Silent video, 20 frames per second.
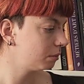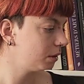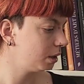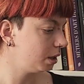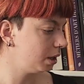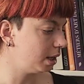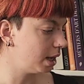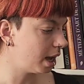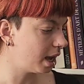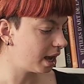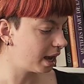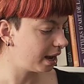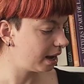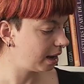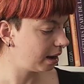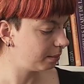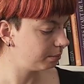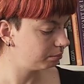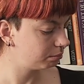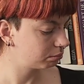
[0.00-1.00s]
yeah,
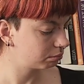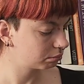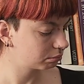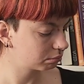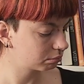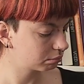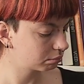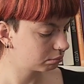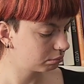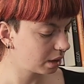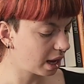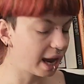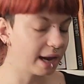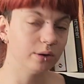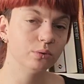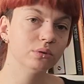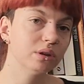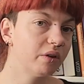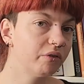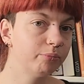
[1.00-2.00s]
I
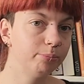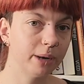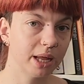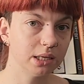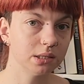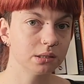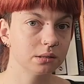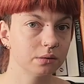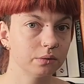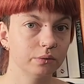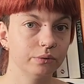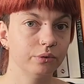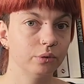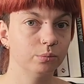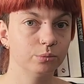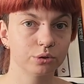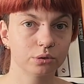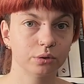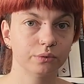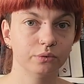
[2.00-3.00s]
don't have plans for
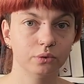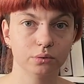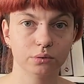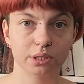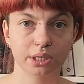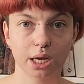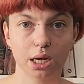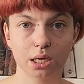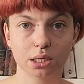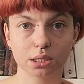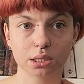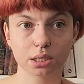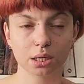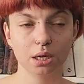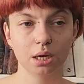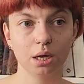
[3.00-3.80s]
most of those yarns.